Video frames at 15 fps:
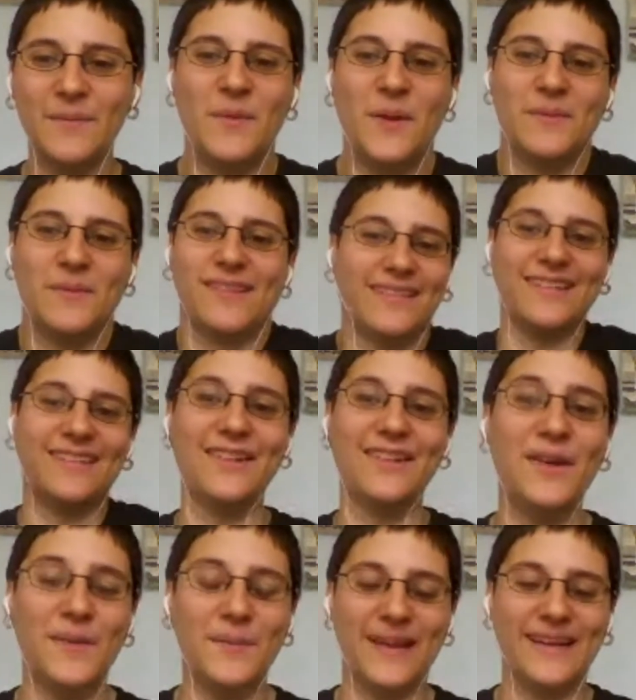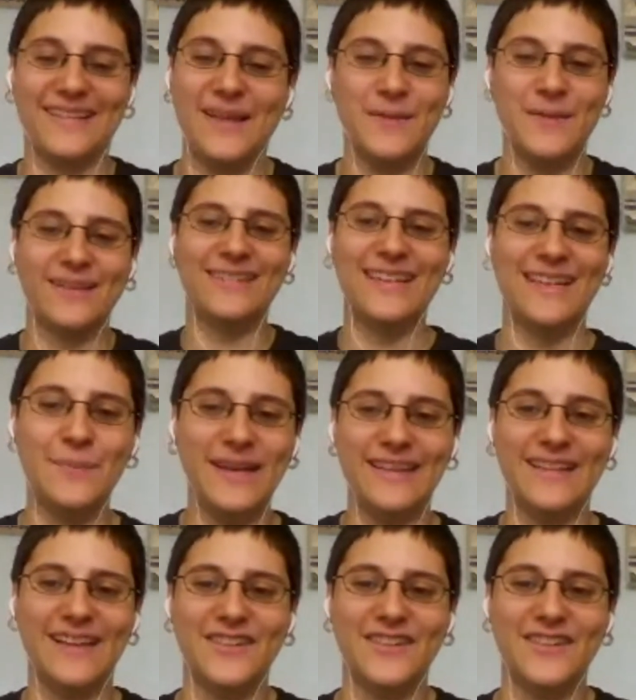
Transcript: People just assume like they must need meat,